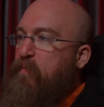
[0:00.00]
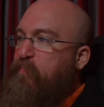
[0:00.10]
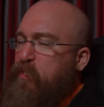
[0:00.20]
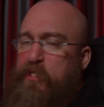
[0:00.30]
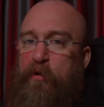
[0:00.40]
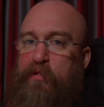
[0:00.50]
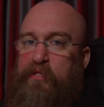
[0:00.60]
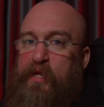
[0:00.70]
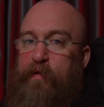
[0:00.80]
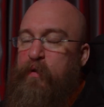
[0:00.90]
Just sounded
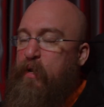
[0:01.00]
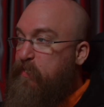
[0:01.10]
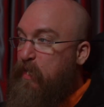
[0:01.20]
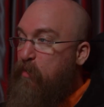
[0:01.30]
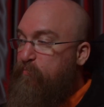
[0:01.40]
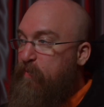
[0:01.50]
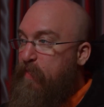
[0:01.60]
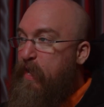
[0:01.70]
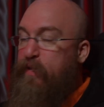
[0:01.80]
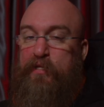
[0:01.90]
neat. The sound for
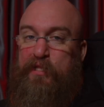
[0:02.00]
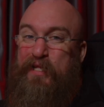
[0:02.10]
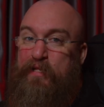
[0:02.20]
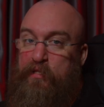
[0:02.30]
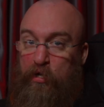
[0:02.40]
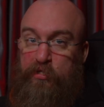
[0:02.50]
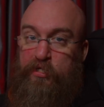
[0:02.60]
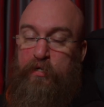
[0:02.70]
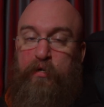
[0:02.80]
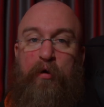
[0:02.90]
that is the
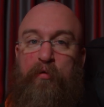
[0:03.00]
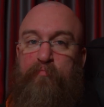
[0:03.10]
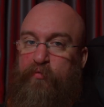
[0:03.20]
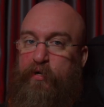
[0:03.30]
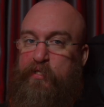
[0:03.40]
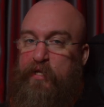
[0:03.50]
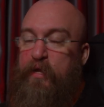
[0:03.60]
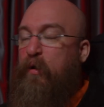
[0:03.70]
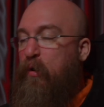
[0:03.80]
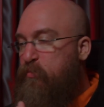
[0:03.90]
Dungeon Cult
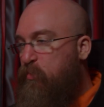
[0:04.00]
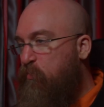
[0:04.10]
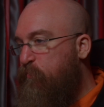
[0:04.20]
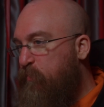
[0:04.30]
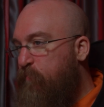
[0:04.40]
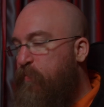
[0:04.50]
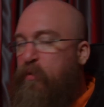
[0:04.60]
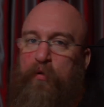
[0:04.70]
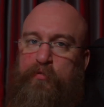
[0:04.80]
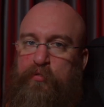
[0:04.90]
preset, also from
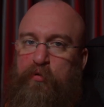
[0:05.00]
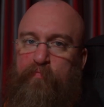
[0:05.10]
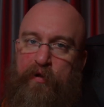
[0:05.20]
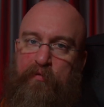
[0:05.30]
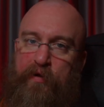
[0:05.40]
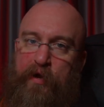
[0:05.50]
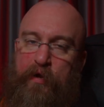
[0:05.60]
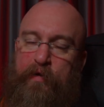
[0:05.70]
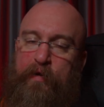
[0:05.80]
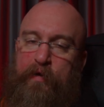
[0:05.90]
the old school metal
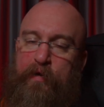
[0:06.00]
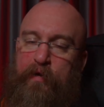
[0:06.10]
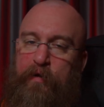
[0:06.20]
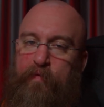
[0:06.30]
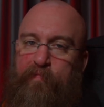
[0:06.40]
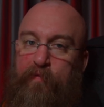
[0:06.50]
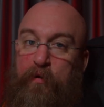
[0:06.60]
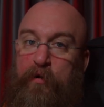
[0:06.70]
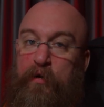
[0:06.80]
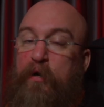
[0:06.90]
pack.
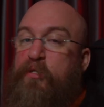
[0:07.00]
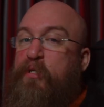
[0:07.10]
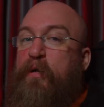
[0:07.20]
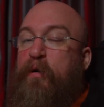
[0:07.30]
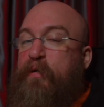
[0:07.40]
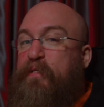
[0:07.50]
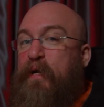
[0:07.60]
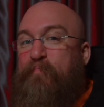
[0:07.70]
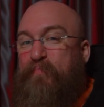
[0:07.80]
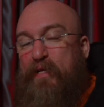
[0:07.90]
For
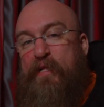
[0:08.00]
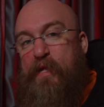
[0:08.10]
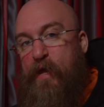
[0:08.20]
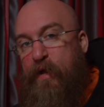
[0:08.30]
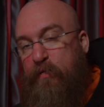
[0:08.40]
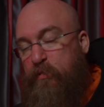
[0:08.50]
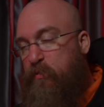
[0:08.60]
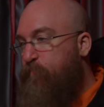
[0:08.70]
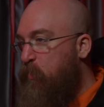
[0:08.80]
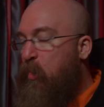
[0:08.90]
Archetype Pliny
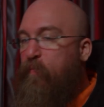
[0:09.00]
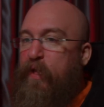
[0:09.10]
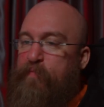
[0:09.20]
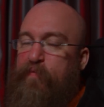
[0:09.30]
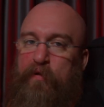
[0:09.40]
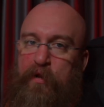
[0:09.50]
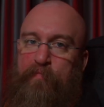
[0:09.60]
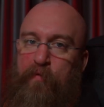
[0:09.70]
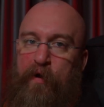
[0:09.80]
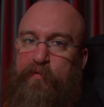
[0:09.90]
X. All that can be found on
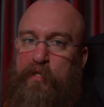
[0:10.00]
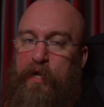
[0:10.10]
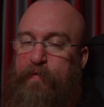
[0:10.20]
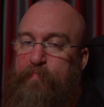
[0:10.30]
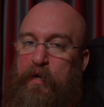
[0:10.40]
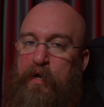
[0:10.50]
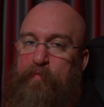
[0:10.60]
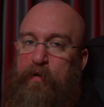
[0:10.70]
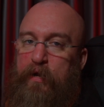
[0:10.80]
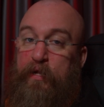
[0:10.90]
my website,
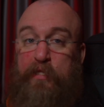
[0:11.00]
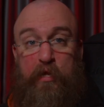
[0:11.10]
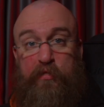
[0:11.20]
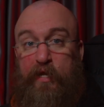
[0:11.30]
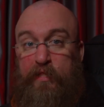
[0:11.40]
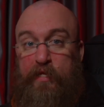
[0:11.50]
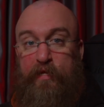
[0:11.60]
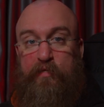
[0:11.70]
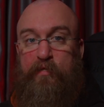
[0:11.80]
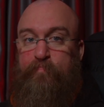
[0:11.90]
but it sounds like
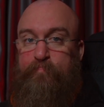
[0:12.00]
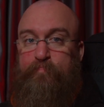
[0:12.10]
this.